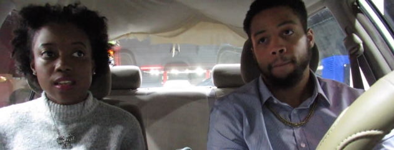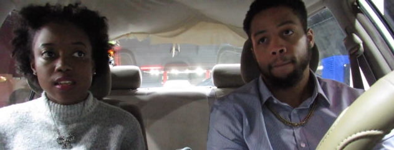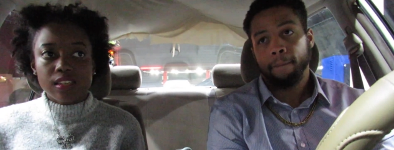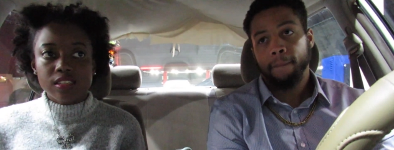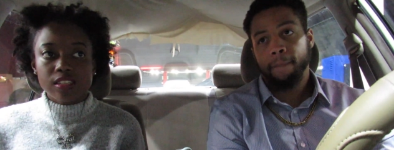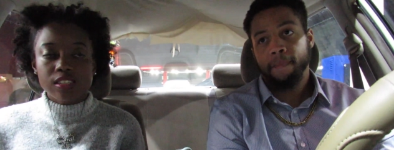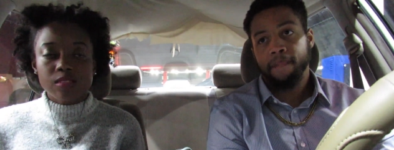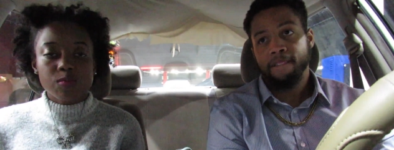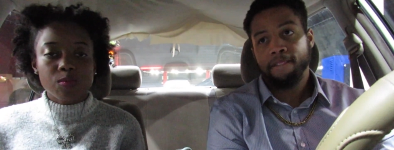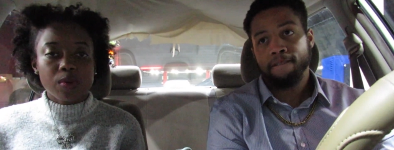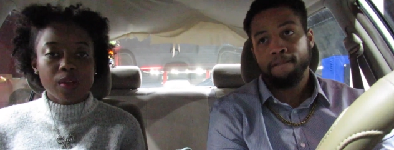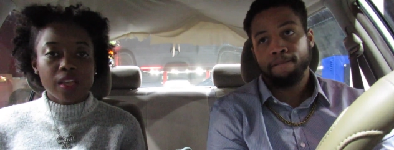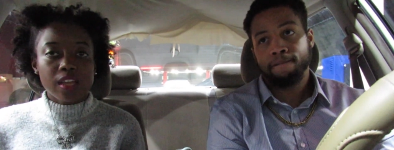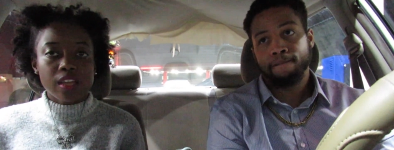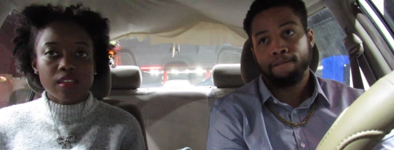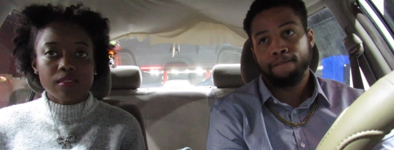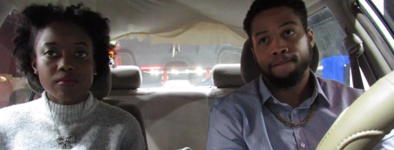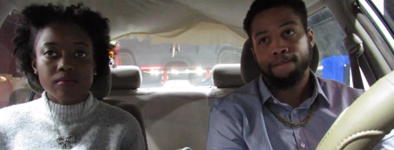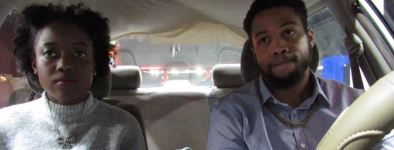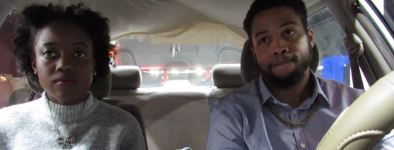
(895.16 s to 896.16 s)
Speaker 1: and just
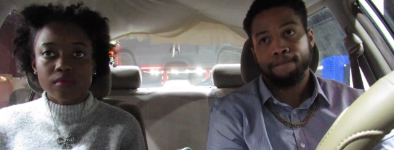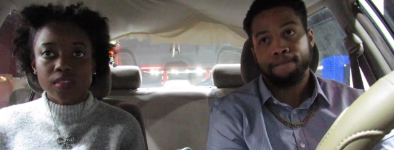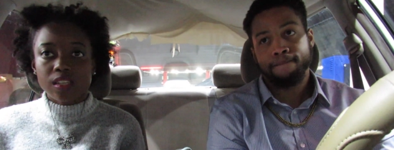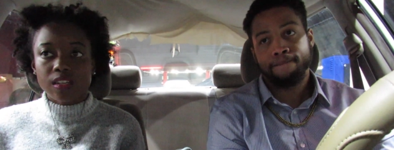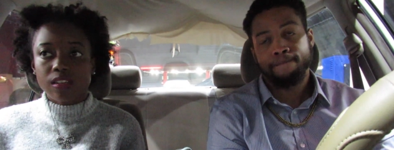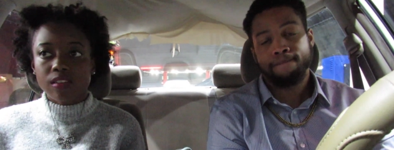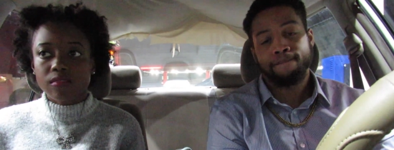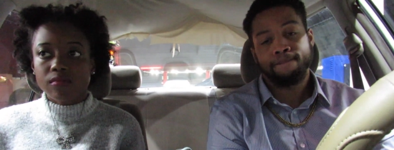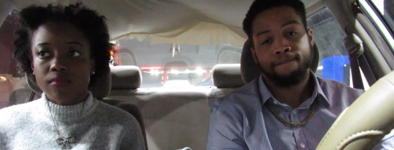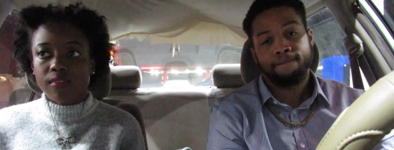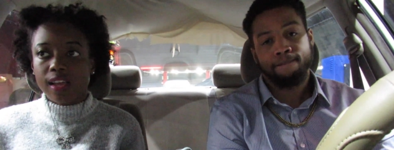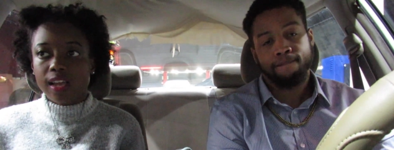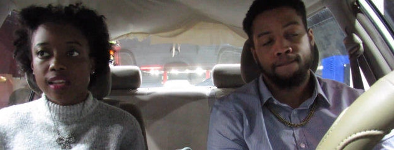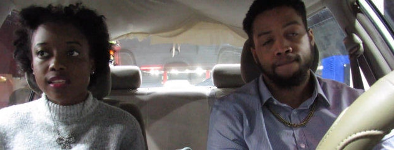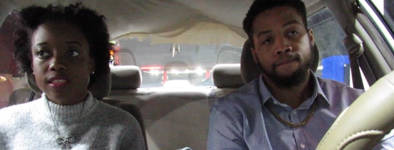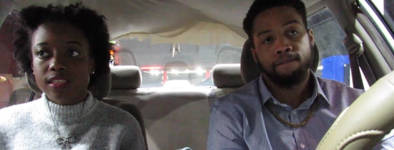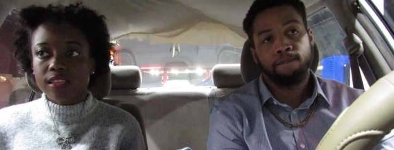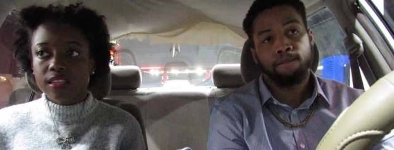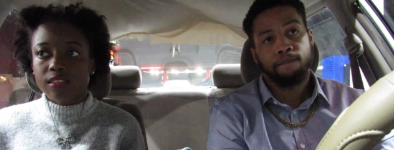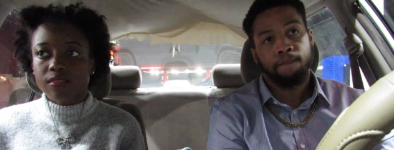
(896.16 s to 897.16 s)
pray. You know,
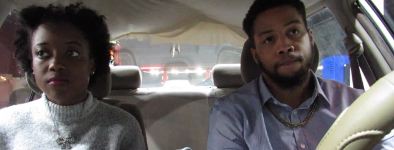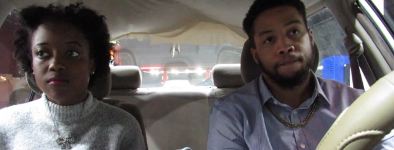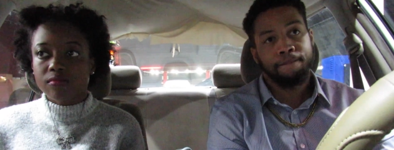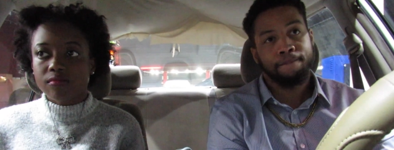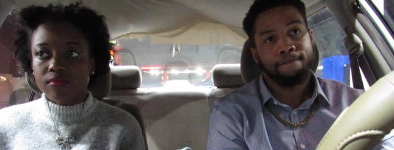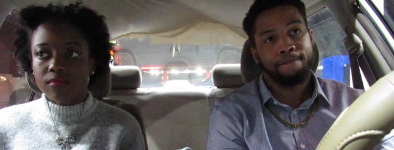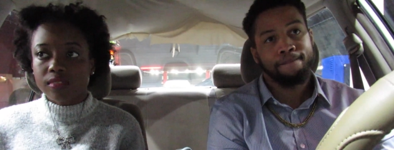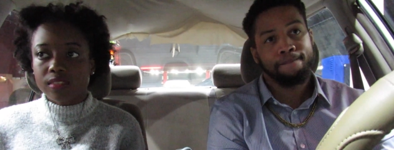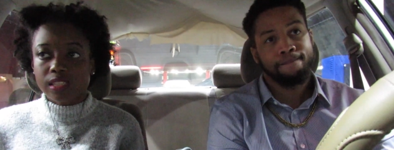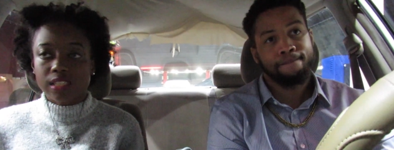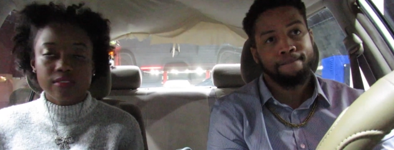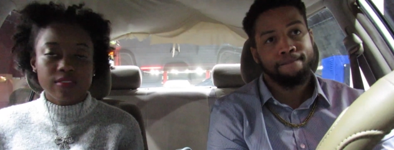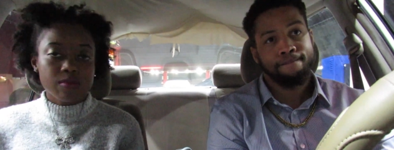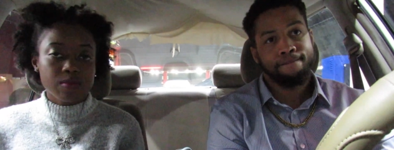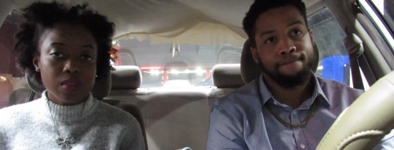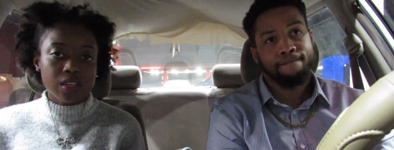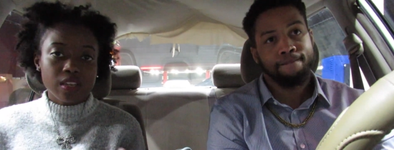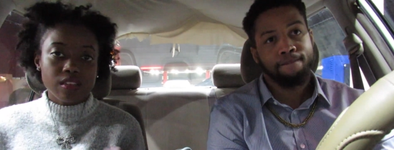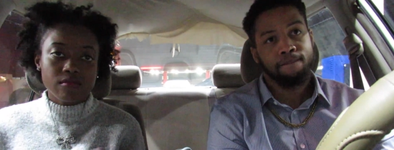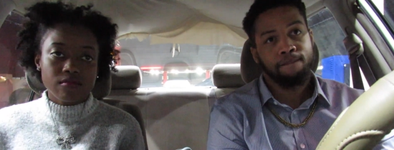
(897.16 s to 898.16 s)
ask Him, is this for
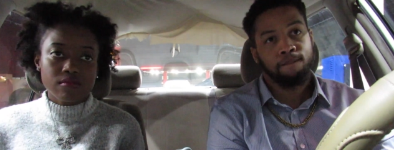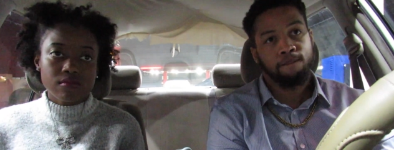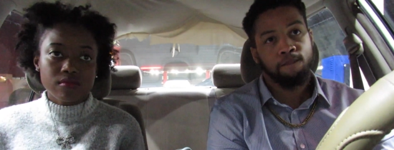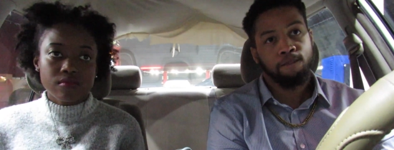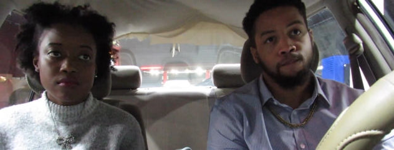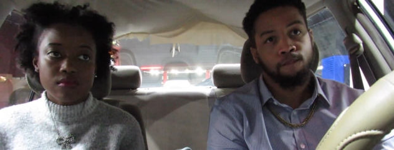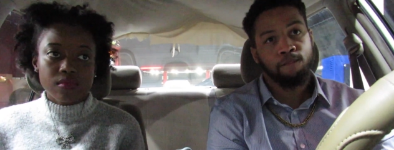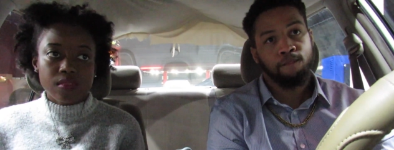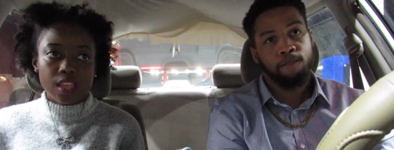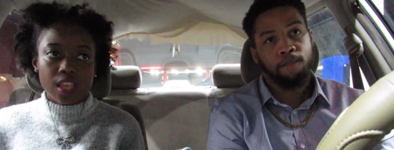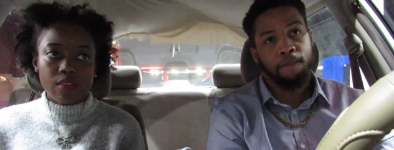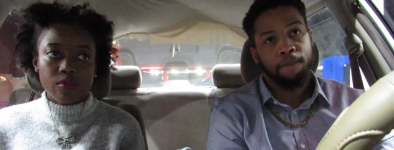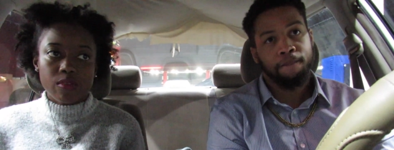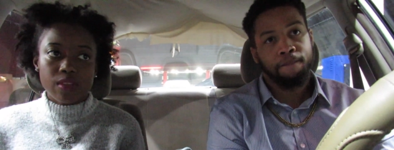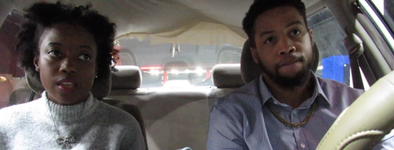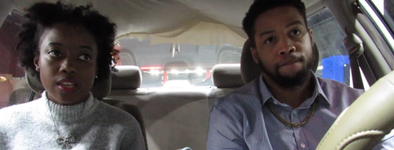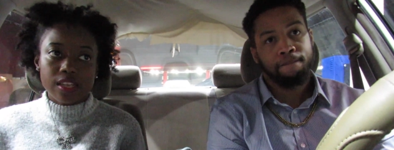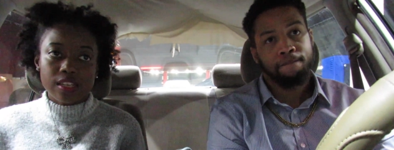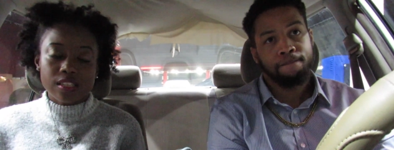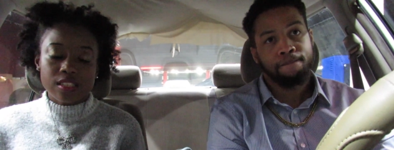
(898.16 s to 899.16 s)
me? Can
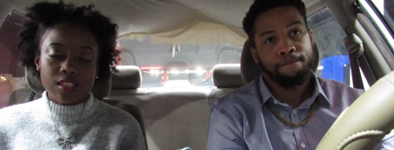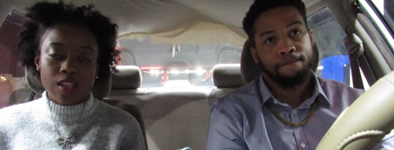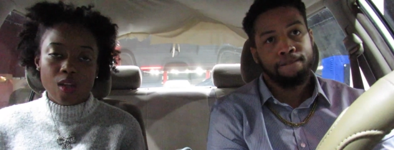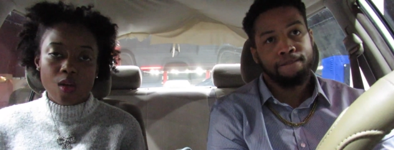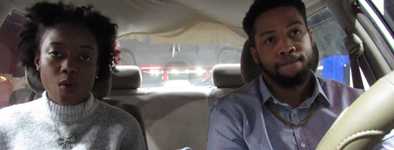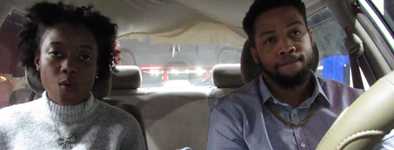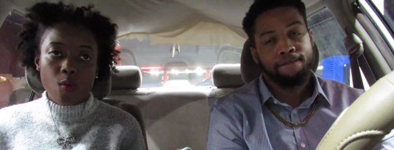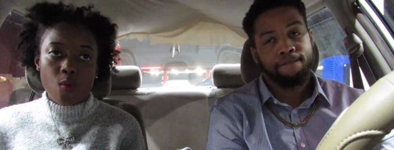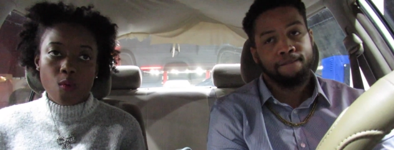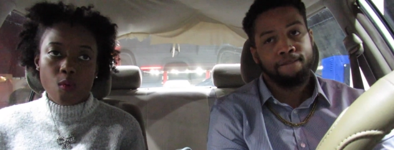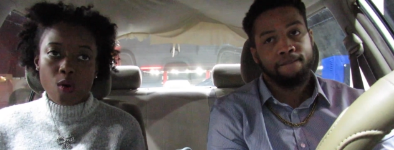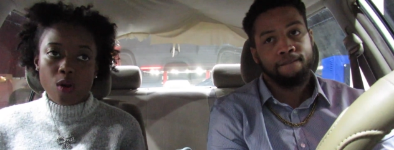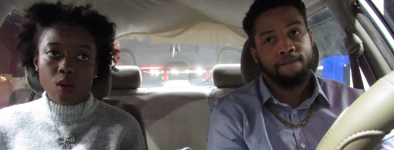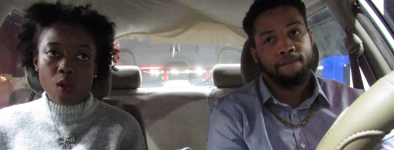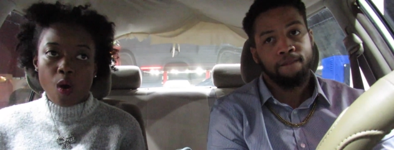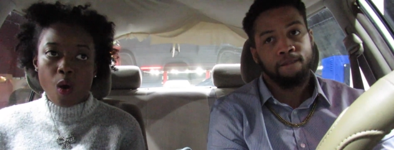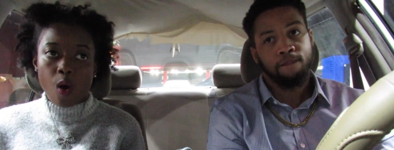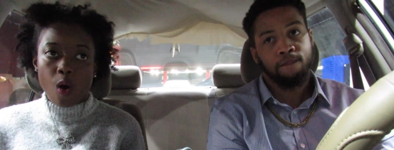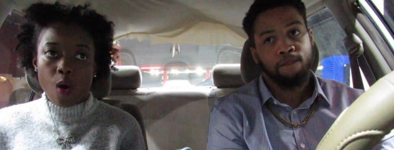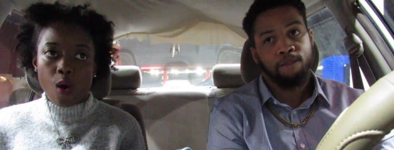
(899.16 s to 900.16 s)
we kiss or
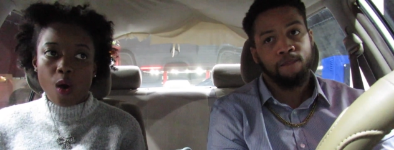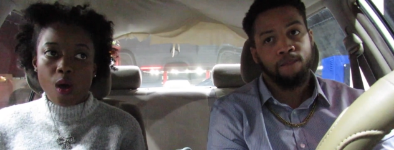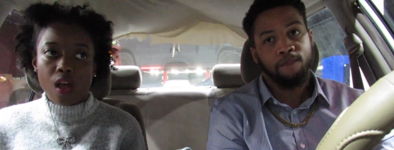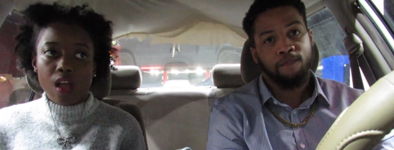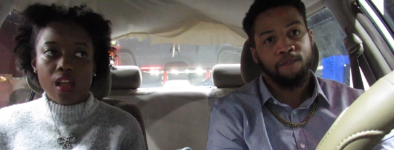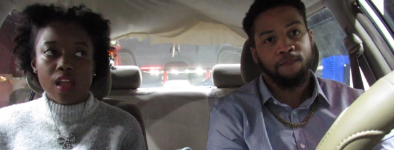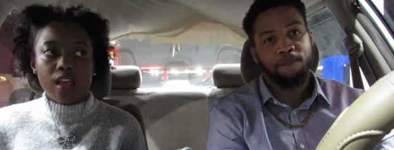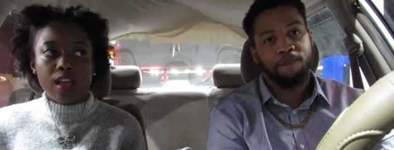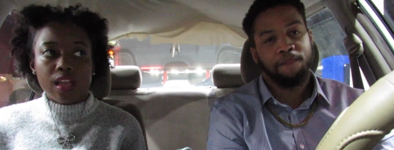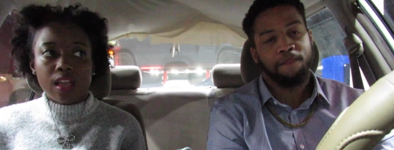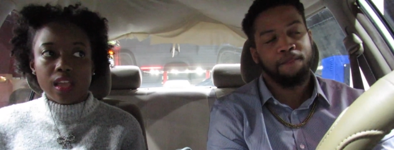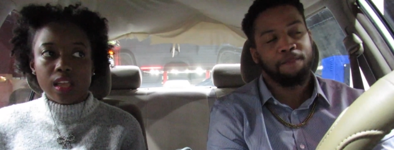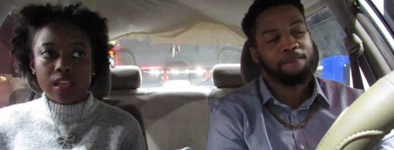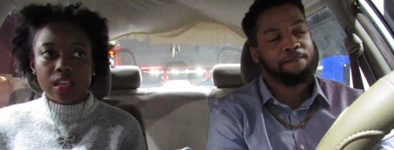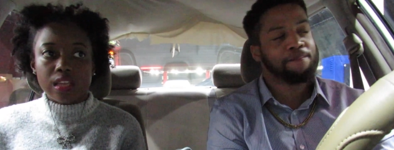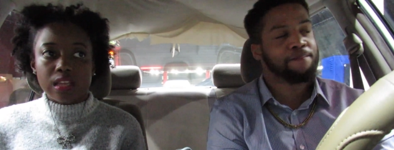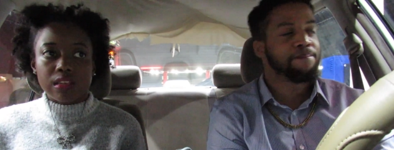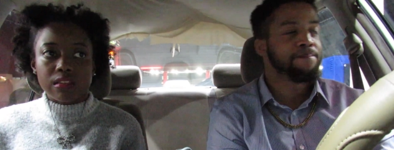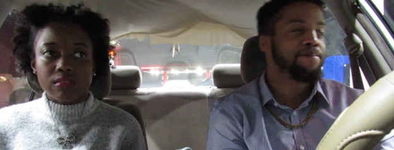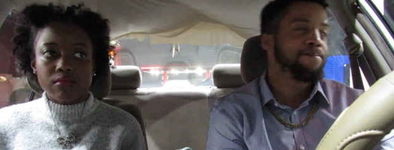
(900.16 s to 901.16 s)
no?
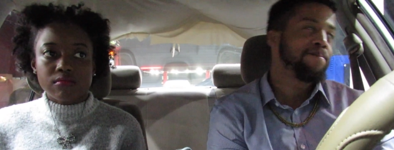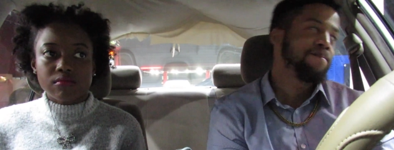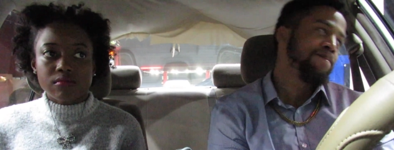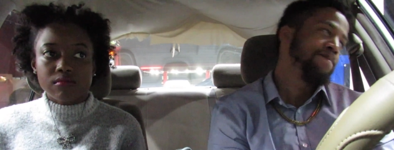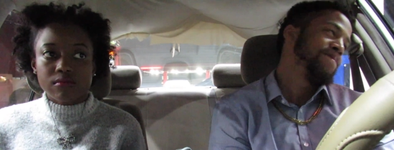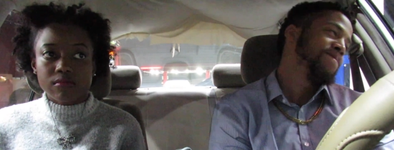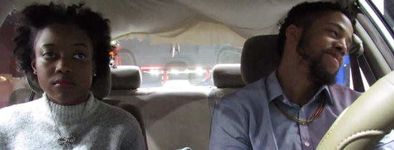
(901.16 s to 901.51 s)
And